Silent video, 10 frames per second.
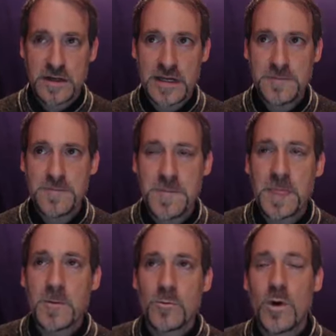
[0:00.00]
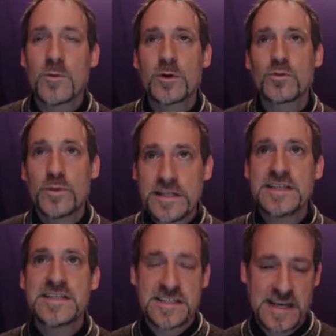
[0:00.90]
Okay? What we're
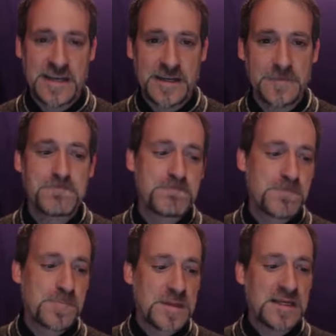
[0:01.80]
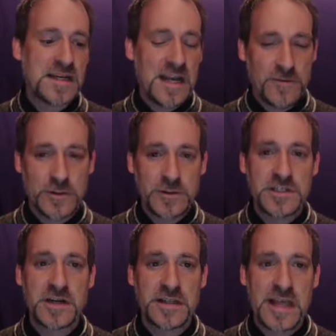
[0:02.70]
really saying in
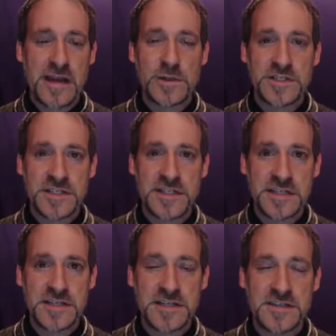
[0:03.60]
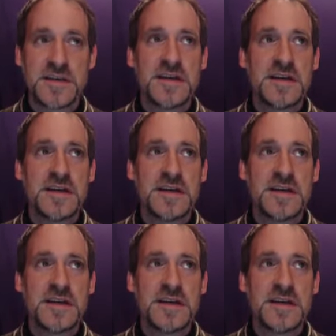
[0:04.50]
evolutionary language is